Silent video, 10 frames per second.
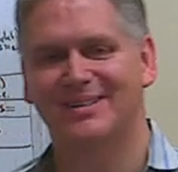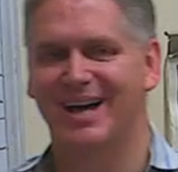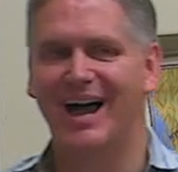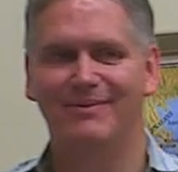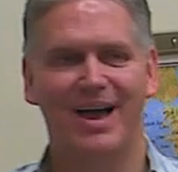of
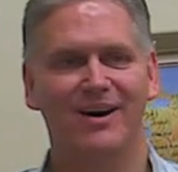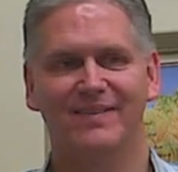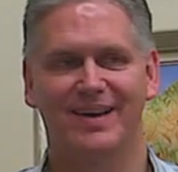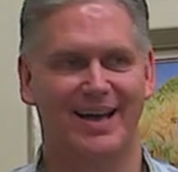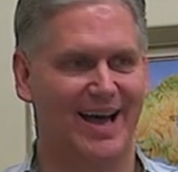time now.
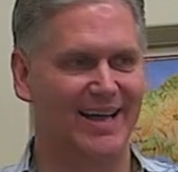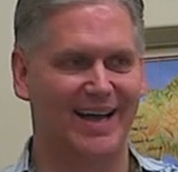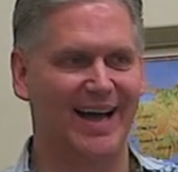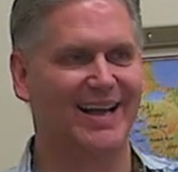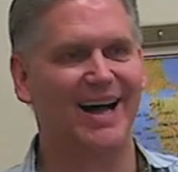
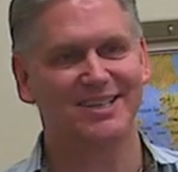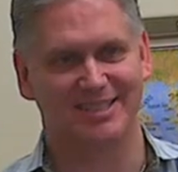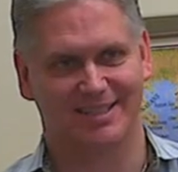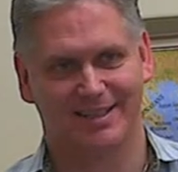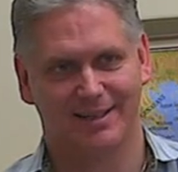I got
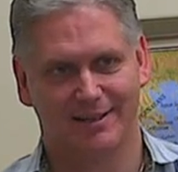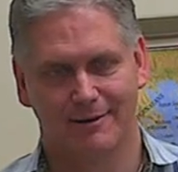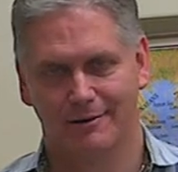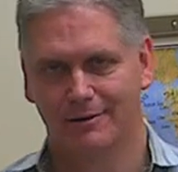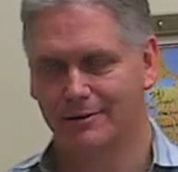you.
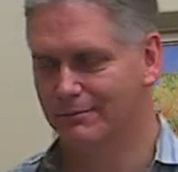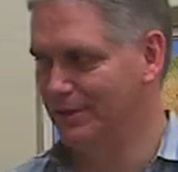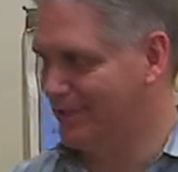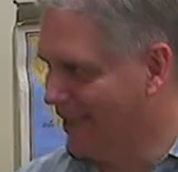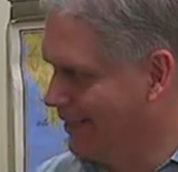
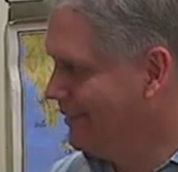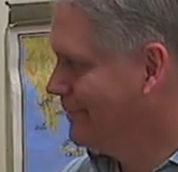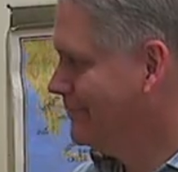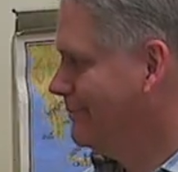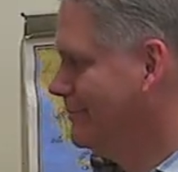But then
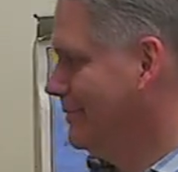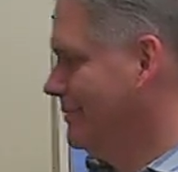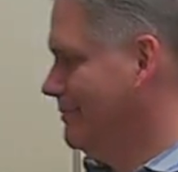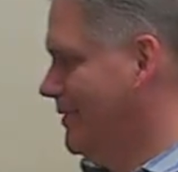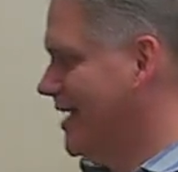
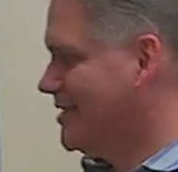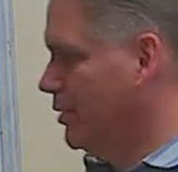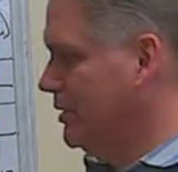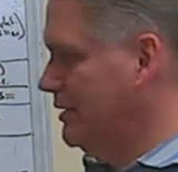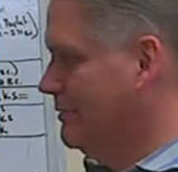that's
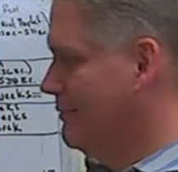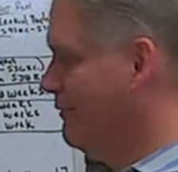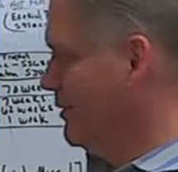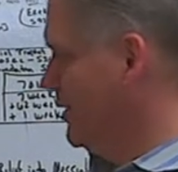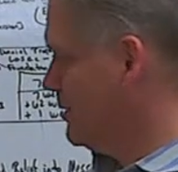only
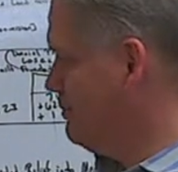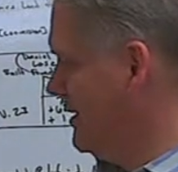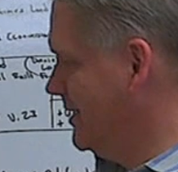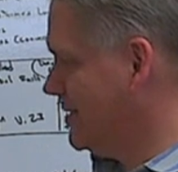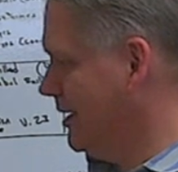for this
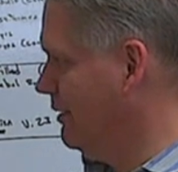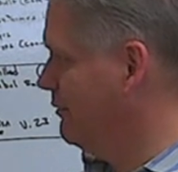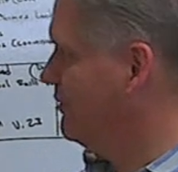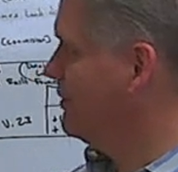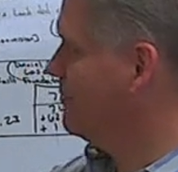piece
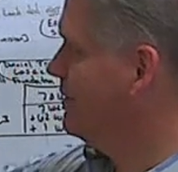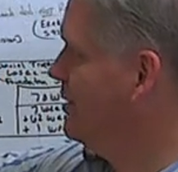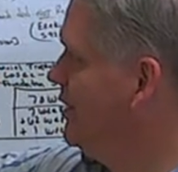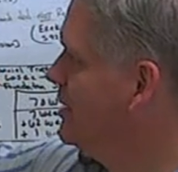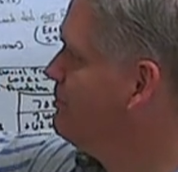of
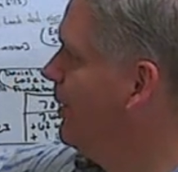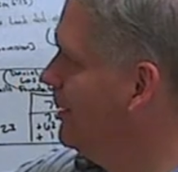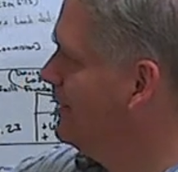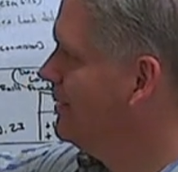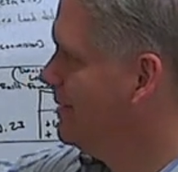this
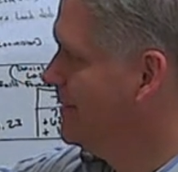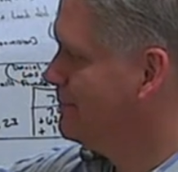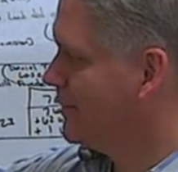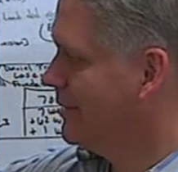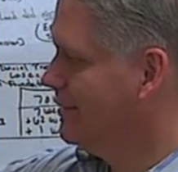part.
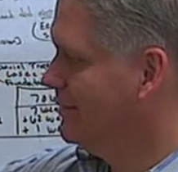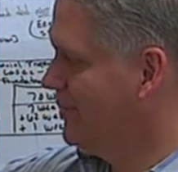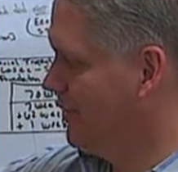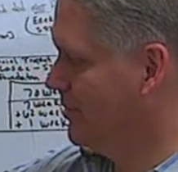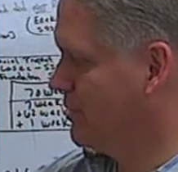
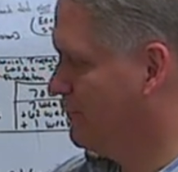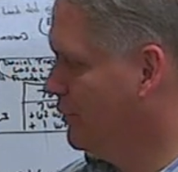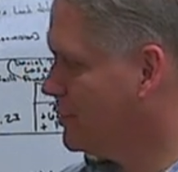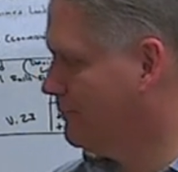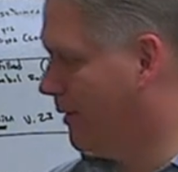Then there's the
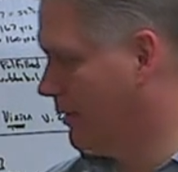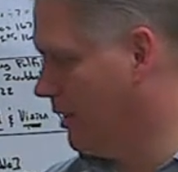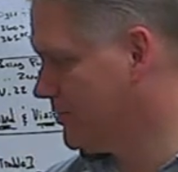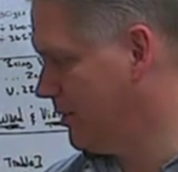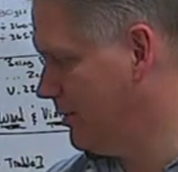future part
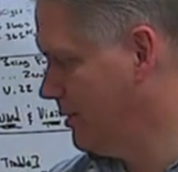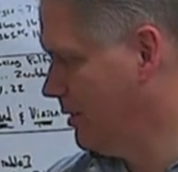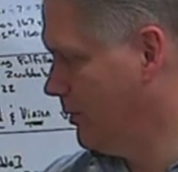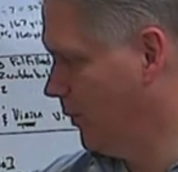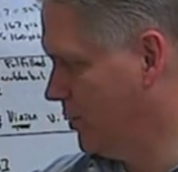also,
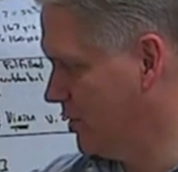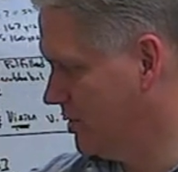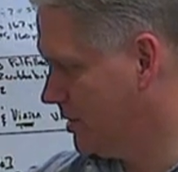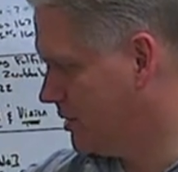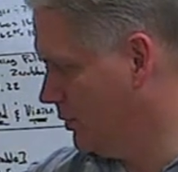which
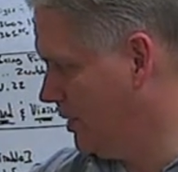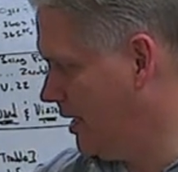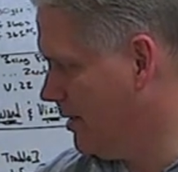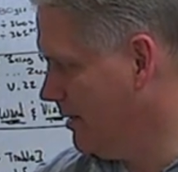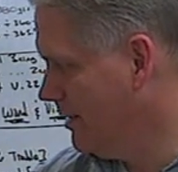is, so
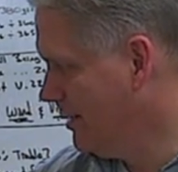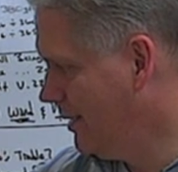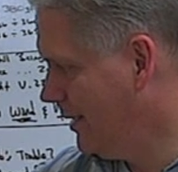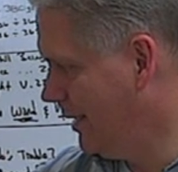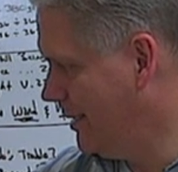here
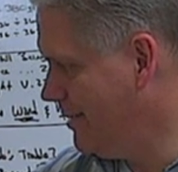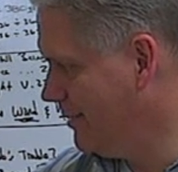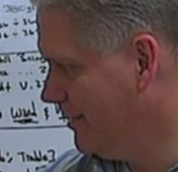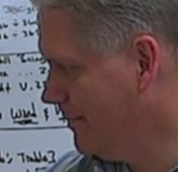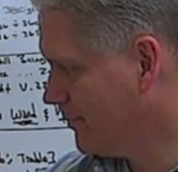and
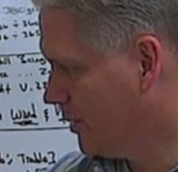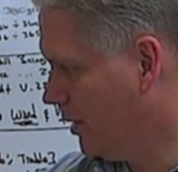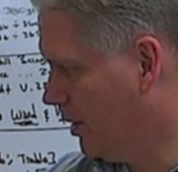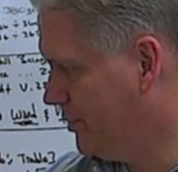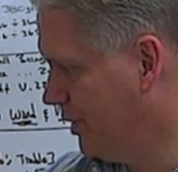here
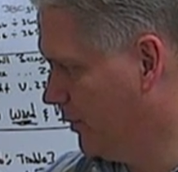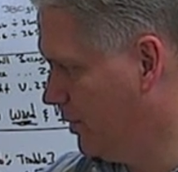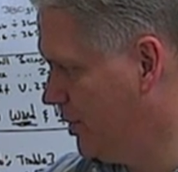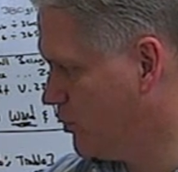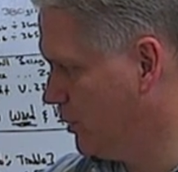are dealing
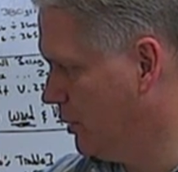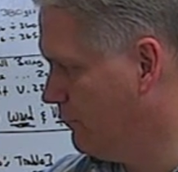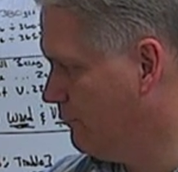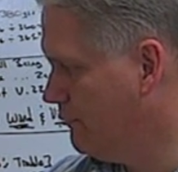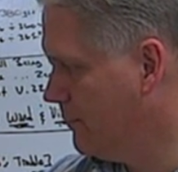with
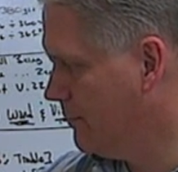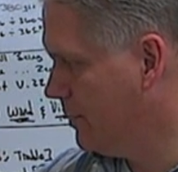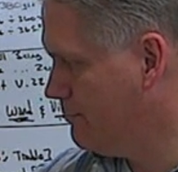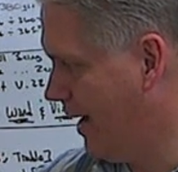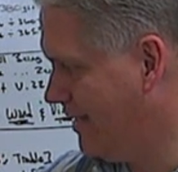Israel,
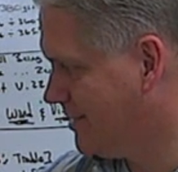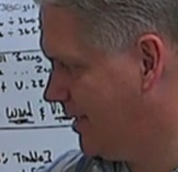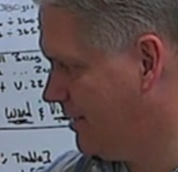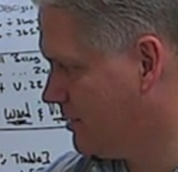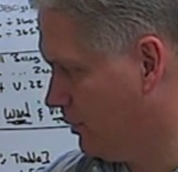past
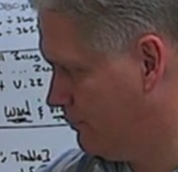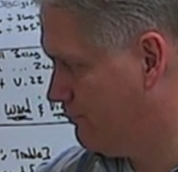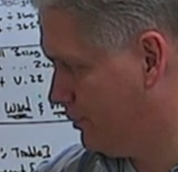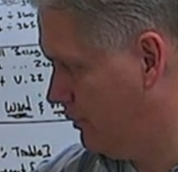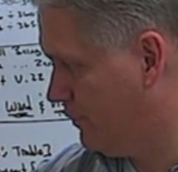tense or
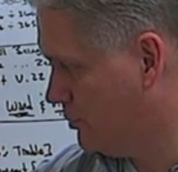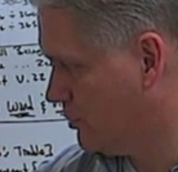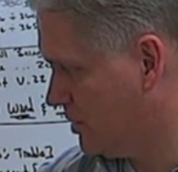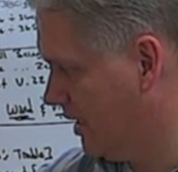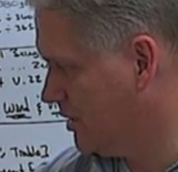
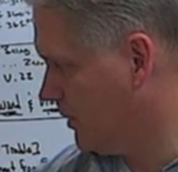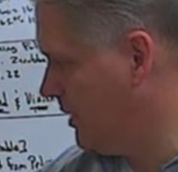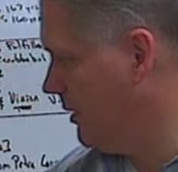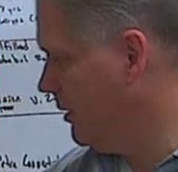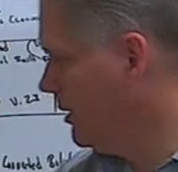future tense
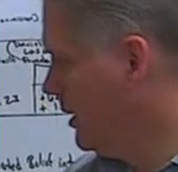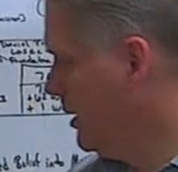right here,